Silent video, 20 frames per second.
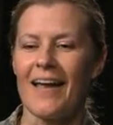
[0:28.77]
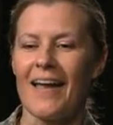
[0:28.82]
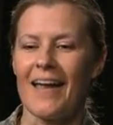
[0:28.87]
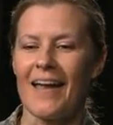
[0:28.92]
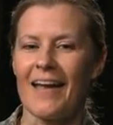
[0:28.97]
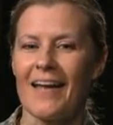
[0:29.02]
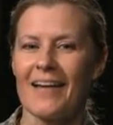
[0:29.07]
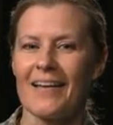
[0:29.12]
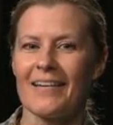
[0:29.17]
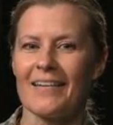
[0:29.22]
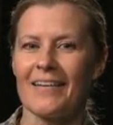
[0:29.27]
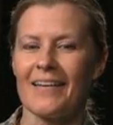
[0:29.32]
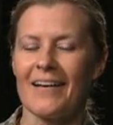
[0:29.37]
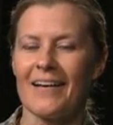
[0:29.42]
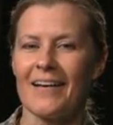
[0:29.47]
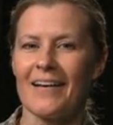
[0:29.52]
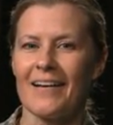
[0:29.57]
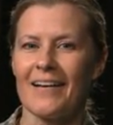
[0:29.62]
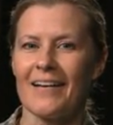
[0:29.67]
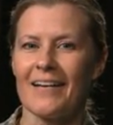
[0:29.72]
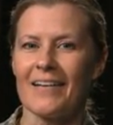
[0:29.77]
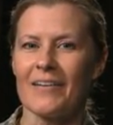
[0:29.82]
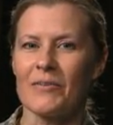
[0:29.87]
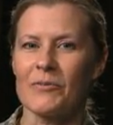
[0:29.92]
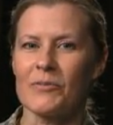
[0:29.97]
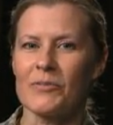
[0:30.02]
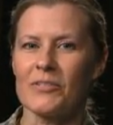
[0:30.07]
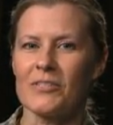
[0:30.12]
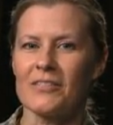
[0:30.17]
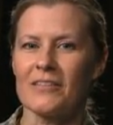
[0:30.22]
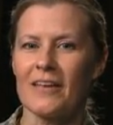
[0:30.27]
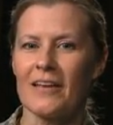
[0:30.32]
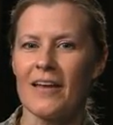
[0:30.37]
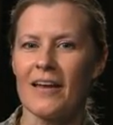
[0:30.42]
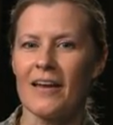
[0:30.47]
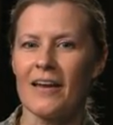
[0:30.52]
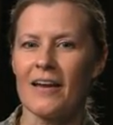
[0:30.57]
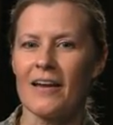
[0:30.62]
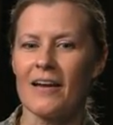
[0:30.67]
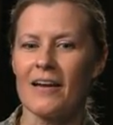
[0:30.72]
And it was
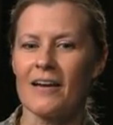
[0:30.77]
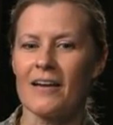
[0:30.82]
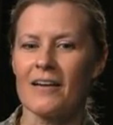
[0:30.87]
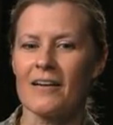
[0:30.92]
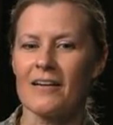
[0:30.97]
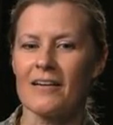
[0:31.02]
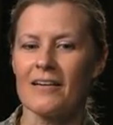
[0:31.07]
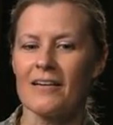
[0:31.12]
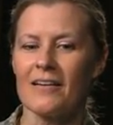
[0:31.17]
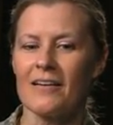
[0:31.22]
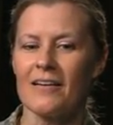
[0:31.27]
a